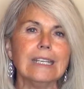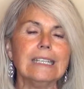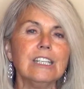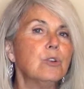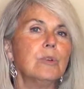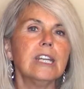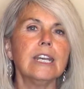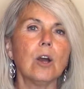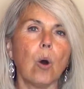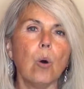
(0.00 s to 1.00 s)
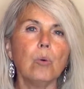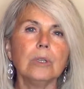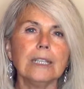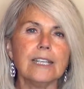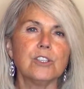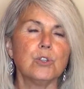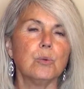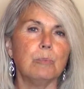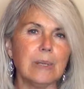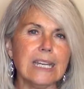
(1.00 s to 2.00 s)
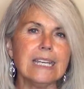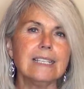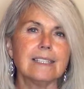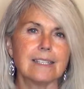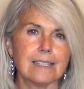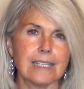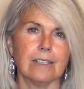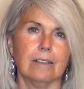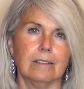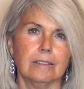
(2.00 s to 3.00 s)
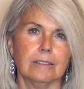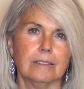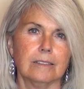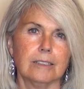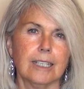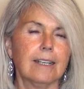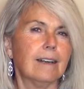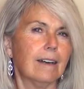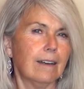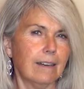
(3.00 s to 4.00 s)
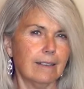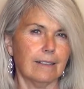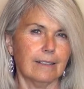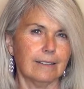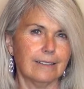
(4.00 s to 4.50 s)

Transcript: You need only to be still. Huh.